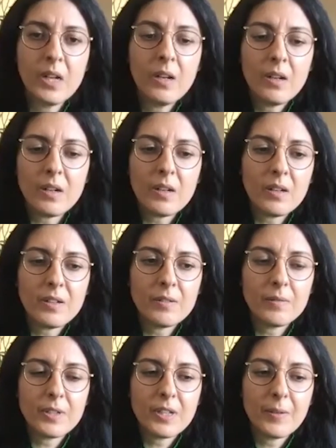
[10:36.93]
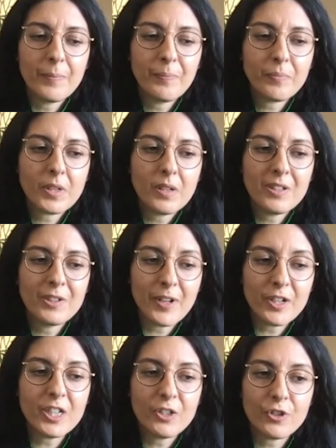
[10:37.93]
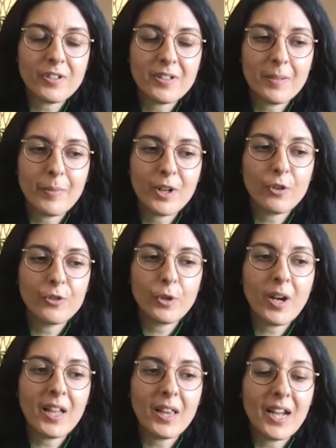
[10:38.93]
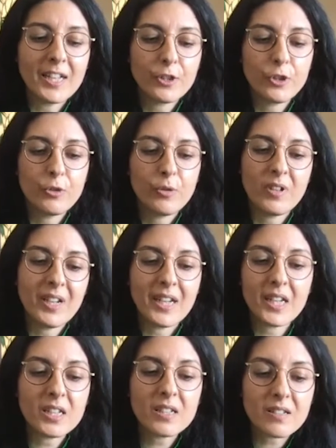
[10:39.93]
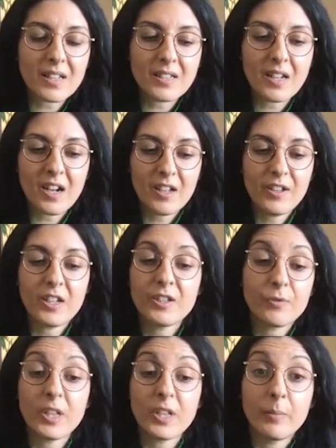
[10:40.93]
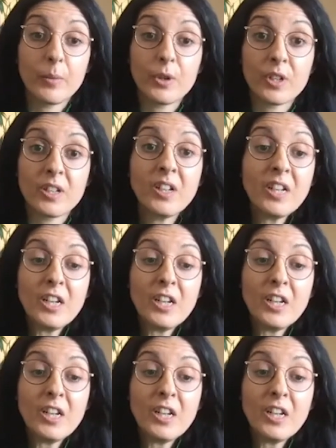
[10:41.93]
It's very interesting because you highlight two things that I think is really important.